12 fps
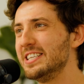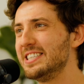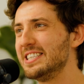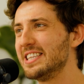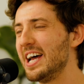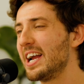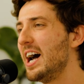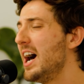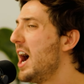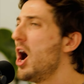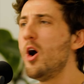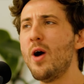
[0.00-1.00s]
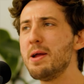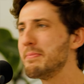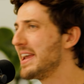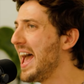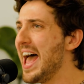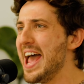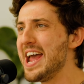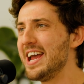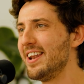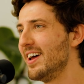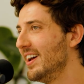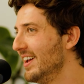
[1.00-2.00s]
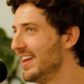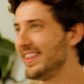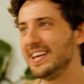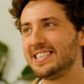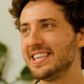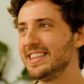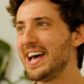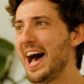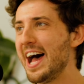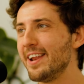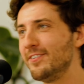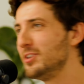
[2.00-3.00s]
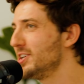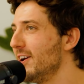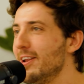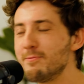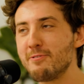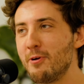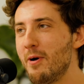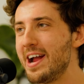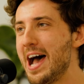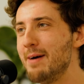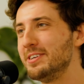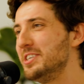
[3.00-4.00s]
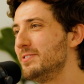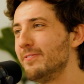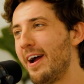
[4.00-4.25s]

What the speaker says: it's this like, oh, I'm gay and this and that, and if you don't love me for who I am, it's just